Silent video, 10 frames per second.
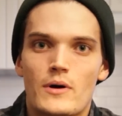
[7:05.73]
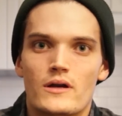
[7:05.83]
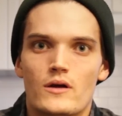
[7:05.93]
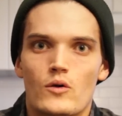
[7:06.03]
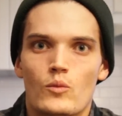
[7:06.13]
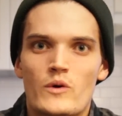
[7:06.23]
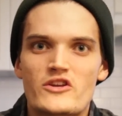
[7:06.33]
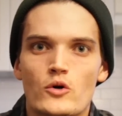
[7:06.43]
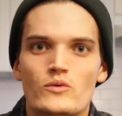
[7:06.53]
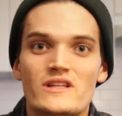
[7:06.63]
but
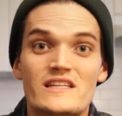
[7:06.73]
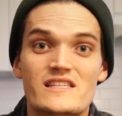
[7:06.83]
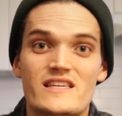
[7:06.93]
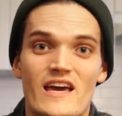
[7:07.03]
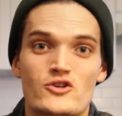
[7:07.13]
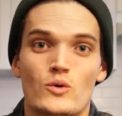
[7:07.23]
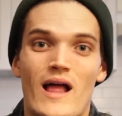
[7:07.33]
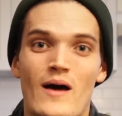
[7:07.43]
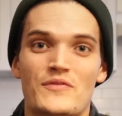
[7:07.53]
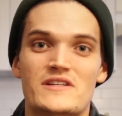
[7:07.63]
we don't really
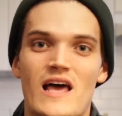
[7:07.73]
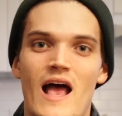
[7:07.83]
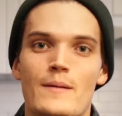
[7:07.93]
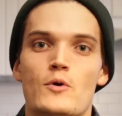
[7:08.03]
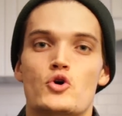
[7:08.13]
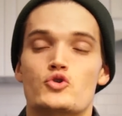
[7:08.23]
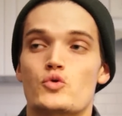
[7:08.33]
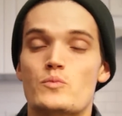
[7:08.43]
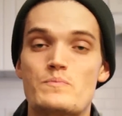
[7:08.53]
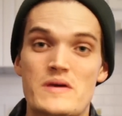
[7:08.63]
schedule out the time
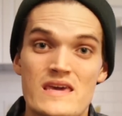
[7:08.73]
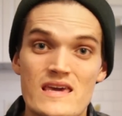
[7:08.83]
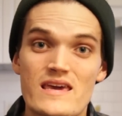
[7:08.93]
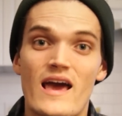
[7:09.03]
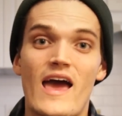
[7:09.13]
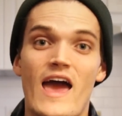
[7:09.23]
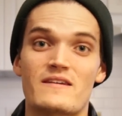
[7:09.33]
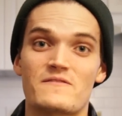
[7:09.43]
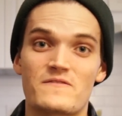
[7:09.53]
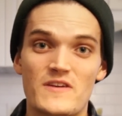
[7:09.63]
to be
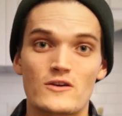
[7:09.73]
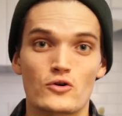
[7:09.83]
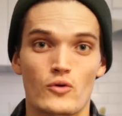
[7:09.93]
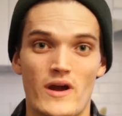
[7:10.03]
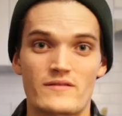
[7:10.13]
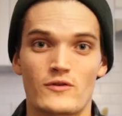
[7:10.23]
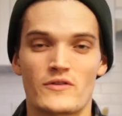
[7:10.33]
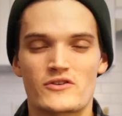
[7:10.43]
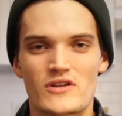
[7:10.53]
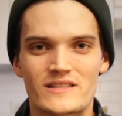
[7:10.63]
and feel
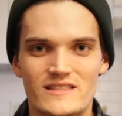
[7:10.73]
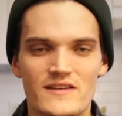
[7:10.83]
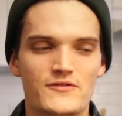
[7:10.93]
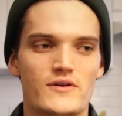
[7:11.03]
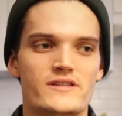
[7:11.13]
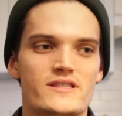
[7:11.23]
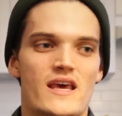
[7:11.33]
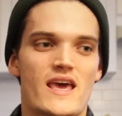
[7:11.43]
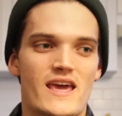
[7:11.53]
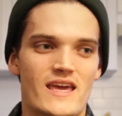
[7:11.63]
grateful. There's a
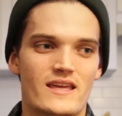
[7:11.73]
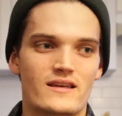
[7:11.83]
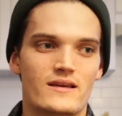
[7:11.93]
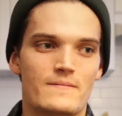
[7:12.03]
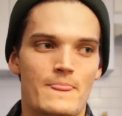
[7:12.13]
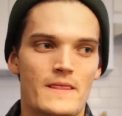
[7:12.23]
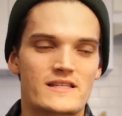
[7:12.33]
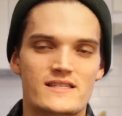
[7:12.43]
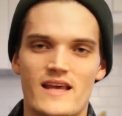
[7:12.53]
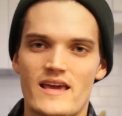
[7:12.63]
difference in
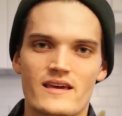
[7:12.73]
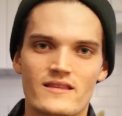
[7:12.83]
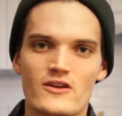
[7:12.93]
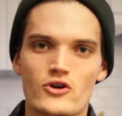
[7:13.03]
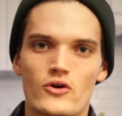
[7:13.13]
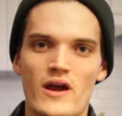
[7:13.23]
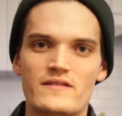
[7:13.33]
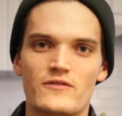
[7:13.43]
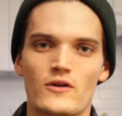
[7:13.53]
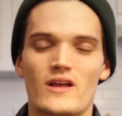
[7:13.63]
saying that you're
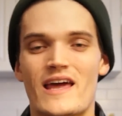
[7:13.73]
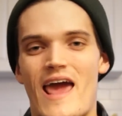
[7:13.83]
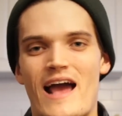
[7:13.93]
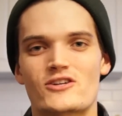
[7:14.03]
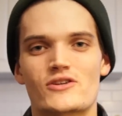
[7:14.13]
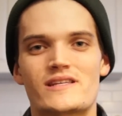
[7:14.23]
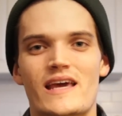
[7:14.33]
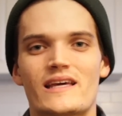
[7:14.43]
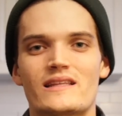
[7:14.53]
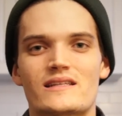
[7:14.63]
grateful and actually
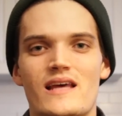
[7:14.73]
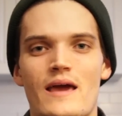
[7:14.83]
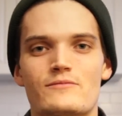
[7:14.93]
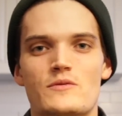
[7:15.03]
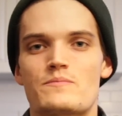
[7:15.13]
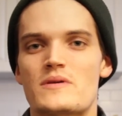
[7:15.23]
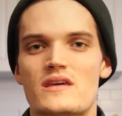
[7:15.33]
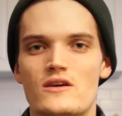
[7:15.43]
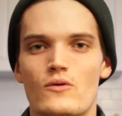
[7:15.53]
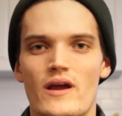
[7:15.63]
taking the time to
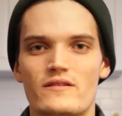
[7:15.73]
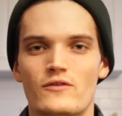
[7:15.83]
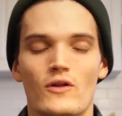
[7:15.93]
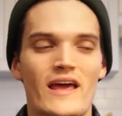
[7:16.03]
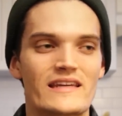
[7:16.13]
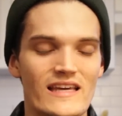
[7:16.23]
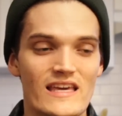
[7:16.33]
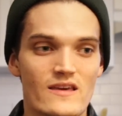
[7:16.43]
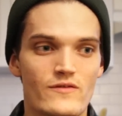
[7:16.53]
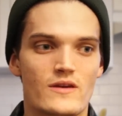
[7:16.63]
be grateful. And
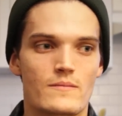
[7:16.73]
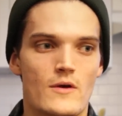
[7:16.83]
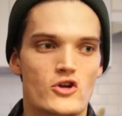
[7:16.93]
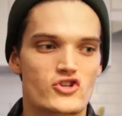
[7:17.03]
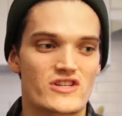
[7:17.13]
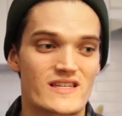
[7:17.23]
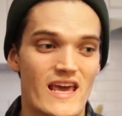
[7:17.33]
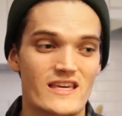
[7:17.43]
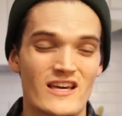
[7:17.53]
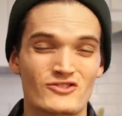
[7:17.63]
even just
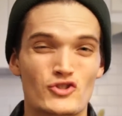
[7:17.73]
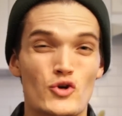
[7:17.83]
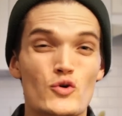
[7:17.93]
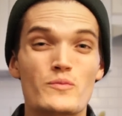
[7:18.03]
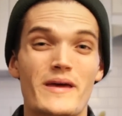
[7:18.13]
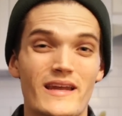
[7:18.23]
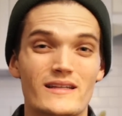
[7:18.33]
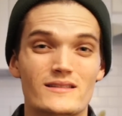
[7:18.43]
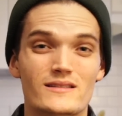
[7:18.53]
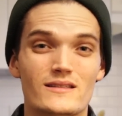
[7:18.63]
taking 2
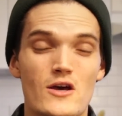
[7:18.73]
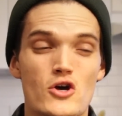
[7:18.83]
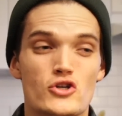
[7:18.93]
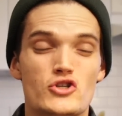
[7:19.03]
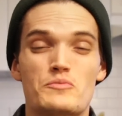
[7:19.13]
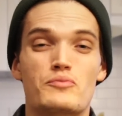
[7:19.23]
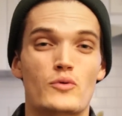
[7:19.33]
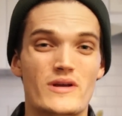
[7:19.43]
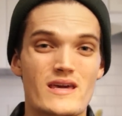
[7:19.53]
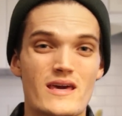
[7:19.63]
minutes to
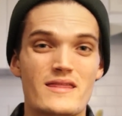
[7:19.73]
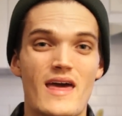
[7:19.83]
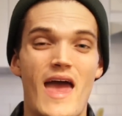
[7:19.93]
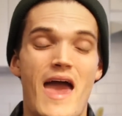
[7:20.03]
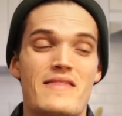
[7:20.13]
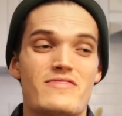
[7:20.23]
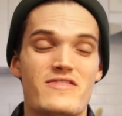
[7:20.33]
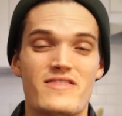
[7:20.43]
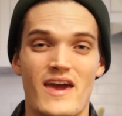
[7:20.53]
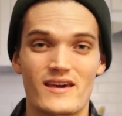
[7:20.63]
breathe and
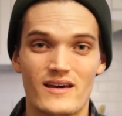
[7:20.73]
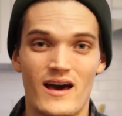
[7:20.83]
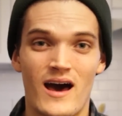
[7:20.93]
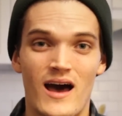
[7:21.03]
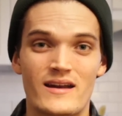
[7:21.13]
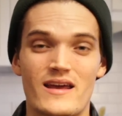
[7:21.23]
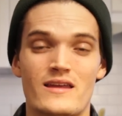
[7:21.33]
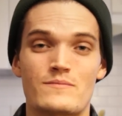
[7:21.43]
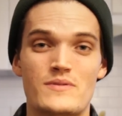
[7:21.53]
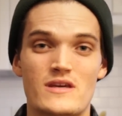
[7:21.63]
thank God
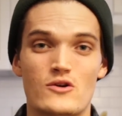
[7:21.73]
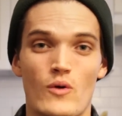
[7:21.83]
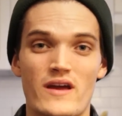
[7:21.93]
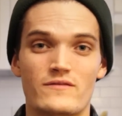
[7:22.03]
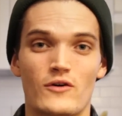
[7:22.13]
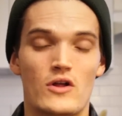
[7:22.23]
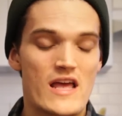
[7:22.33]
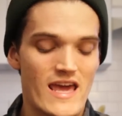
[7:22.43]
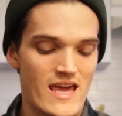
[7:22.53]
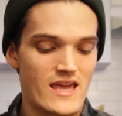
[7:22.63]
and be grateful,
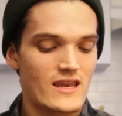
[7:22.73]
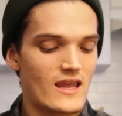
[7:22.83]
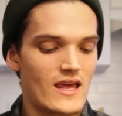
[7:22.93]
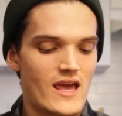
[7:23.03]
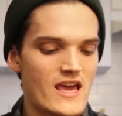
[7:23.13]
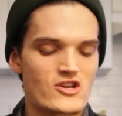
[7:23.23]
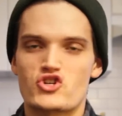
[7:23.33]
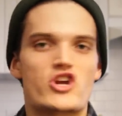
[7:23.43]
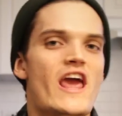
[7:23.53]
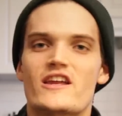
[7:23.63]
it
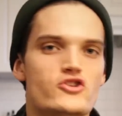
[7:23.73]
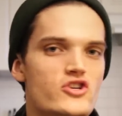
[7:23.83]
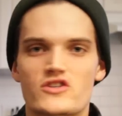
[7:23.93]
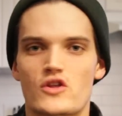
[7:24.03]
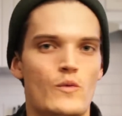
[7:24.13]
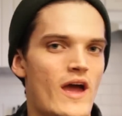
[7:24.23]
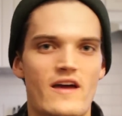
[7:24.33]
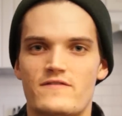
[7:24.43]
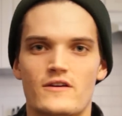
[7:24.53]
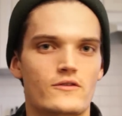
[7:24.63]
changes the way
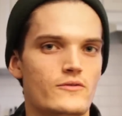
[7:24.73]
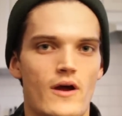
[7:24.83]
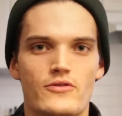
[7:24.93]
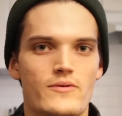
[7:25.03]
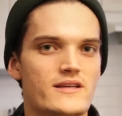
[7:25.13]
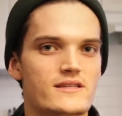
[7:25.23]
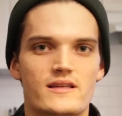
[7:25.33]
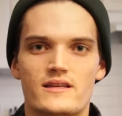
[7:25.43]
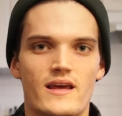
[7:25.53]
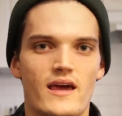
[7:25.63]
I feel throughout the
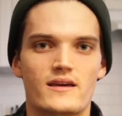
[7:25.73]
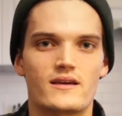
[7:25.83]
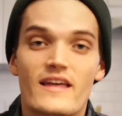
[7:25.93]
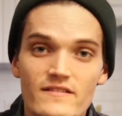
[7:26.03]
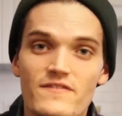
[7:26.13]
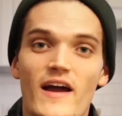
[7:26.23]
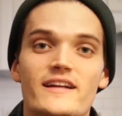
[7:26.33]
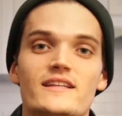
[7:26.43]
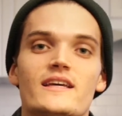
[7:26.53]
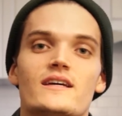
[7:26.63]
rest of the day. Then
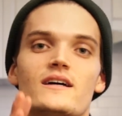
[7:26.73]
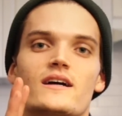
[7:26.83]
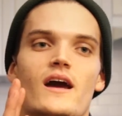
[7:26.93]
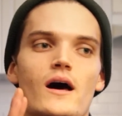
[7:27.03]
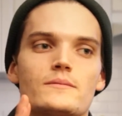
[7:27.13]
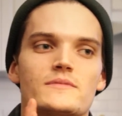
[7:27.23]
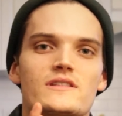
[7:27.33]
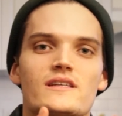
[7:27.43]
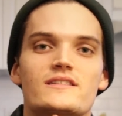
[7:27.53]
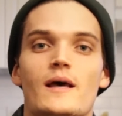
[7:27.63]
finally
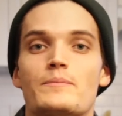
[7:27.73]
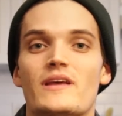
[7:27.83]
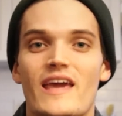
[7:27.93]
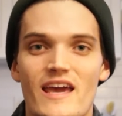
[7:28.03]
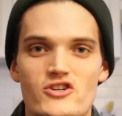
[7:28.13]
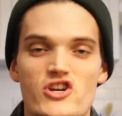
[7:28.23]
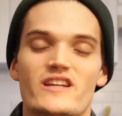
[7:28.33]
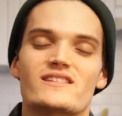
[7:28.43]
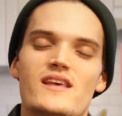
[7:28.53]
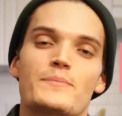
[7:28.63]
comes
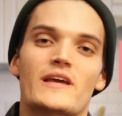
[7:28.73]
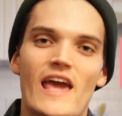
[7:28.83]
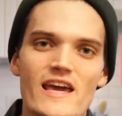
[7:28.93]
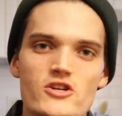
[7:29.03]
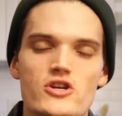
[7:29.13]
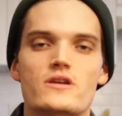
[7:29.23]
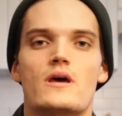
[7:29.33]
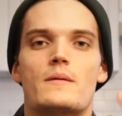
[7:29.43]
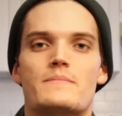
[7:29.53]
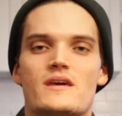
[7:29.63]
supplication. And
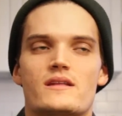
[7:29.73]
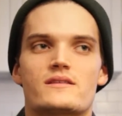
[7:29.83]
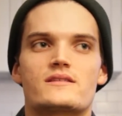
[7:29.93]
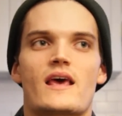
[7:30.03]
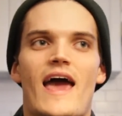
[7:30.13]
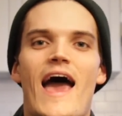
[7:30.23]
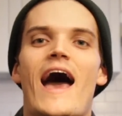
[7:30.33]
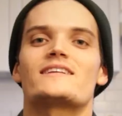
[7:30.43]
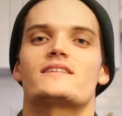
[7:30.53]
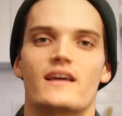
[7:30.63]
supplication means
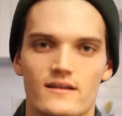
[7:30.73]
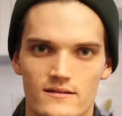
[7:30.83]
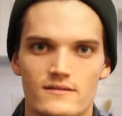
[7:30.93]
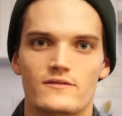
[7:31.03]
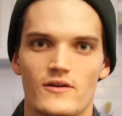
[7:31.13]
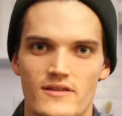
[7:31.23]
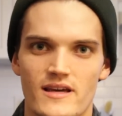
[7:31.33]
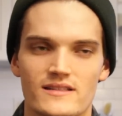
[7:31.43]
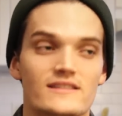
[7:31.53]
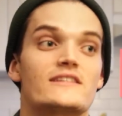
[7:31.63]
asking for
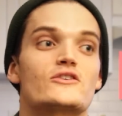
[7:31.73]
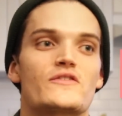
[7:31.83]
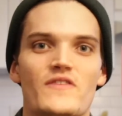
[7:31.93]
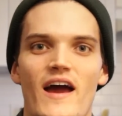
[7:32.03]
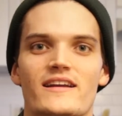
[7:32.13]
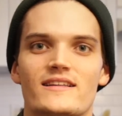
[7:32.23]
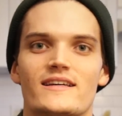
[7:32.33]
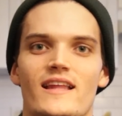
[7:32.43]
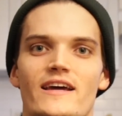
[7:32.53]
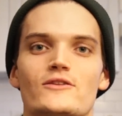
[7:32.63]
things. These are
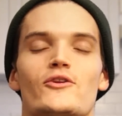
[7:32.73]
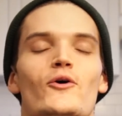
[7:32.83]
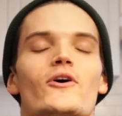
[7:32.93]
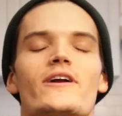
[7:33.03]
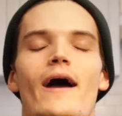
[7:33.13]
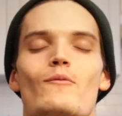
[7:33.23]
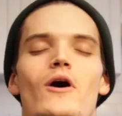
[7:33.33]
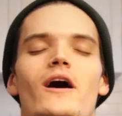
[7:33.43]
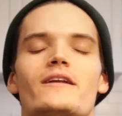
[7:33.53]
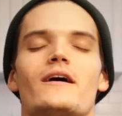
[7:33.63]
finally like, Lord, I
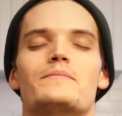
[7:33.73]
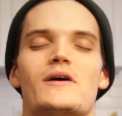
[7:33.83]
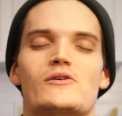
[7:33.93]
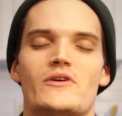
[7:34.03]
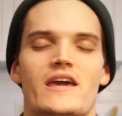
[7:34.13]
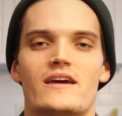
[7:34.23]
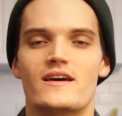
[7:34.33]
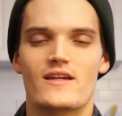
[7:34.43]
want a pony.